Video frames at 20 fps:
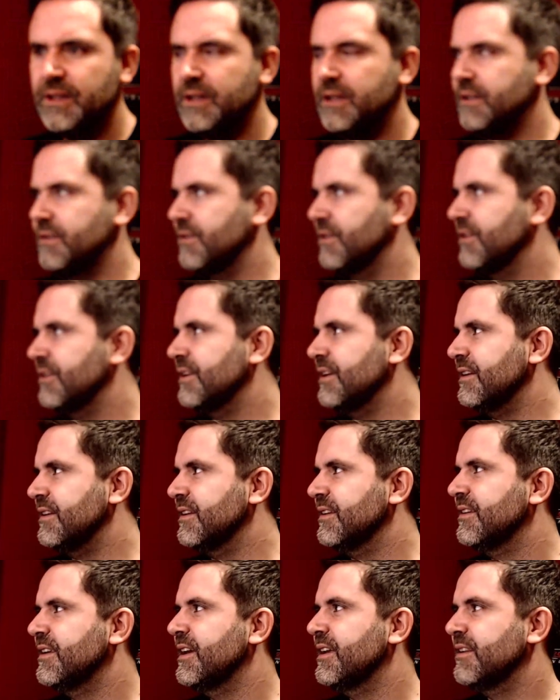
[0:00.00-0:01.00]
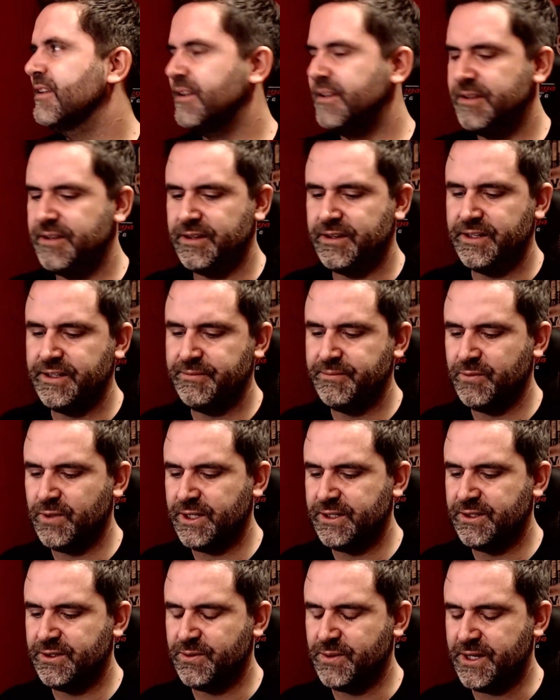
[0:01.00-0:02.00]
So just need to set the time,
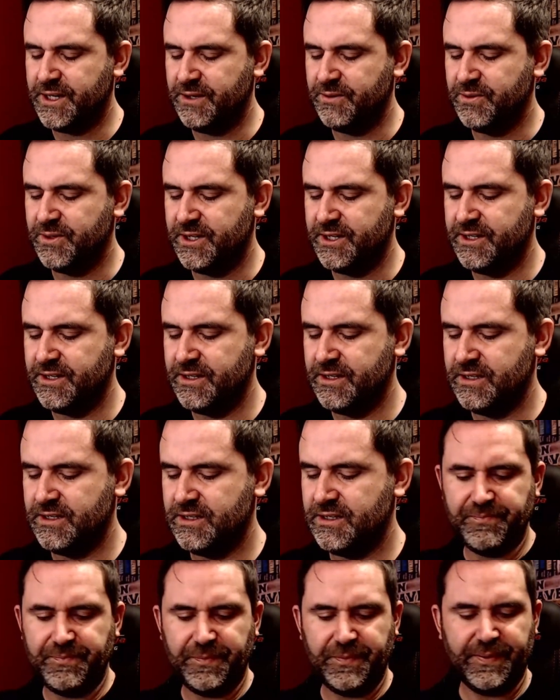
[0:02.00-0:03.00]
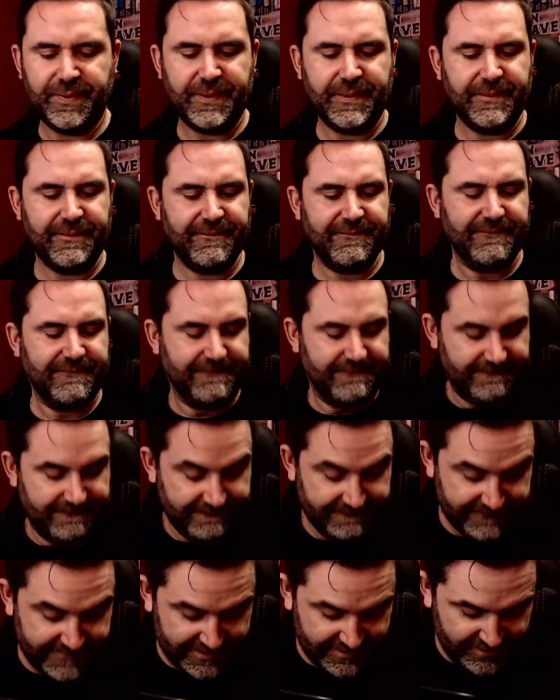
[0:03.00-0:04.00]
1:21.
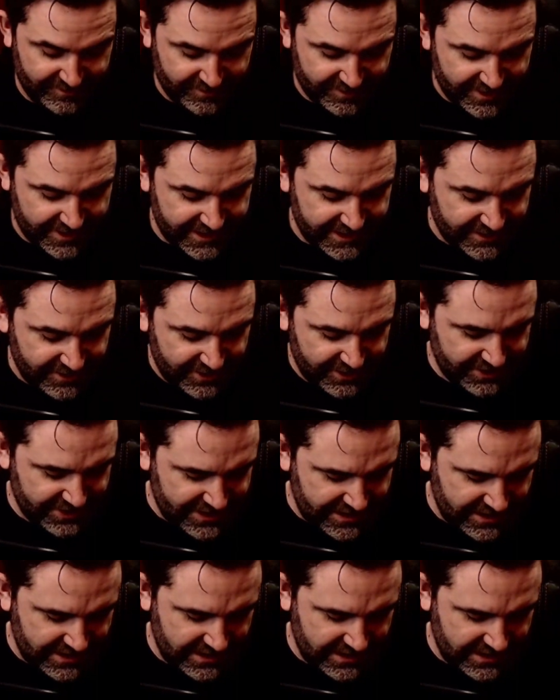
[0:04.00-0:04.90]
Let's try it on.